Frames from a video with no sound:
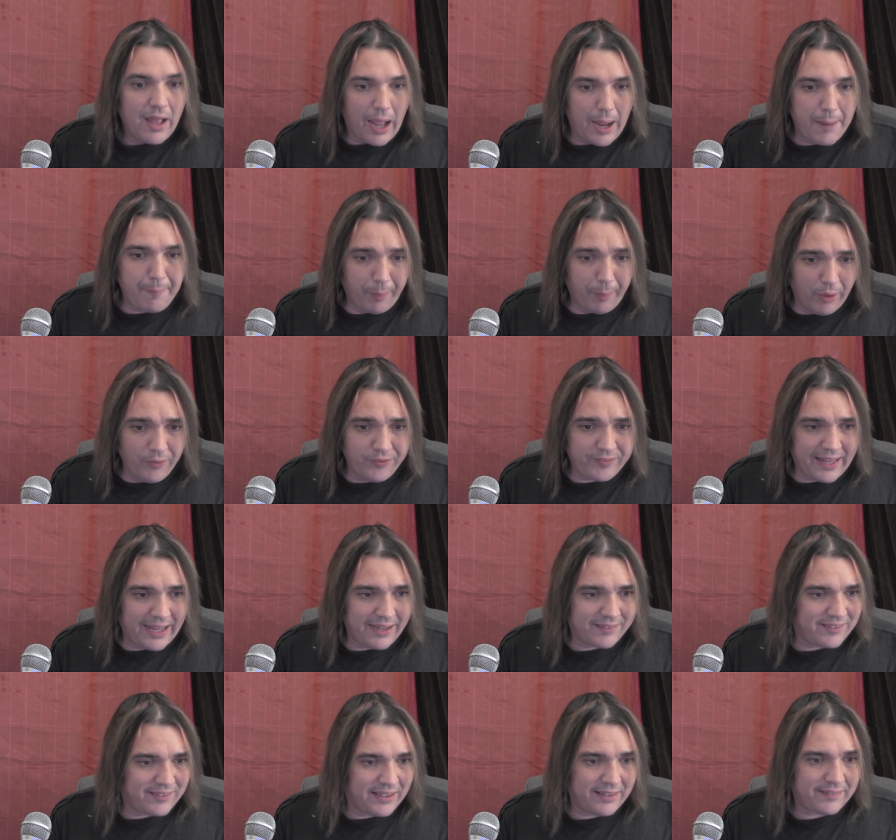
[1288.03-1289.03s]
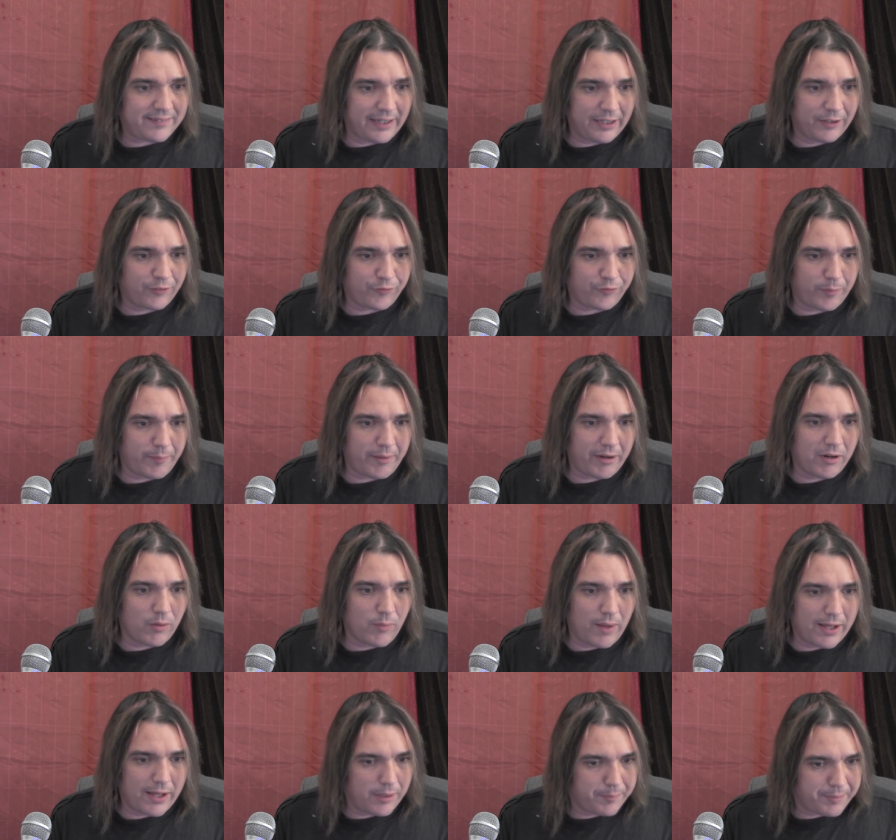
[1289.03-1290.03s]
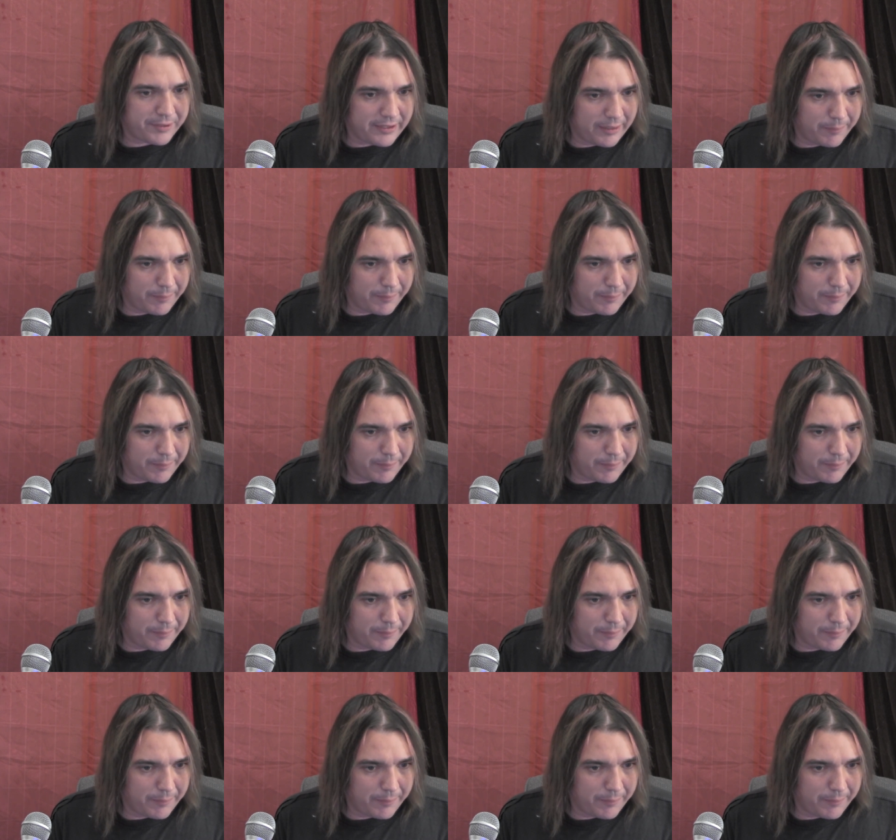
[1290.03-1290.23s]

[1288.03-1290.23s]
A post-accident test for marijuana